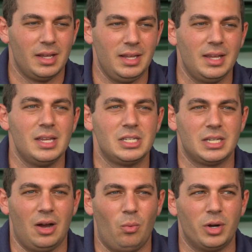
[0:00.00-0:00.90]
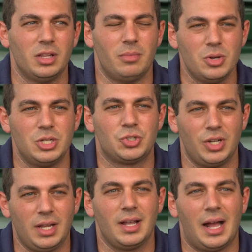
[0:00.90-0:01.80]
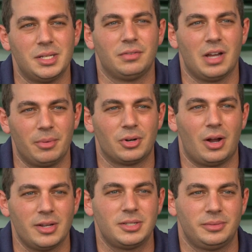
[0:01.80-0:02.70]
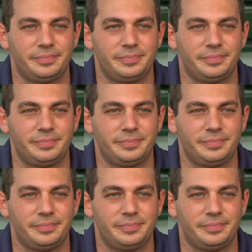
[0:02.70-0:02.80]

he is one of the most intriguing guys I've come across.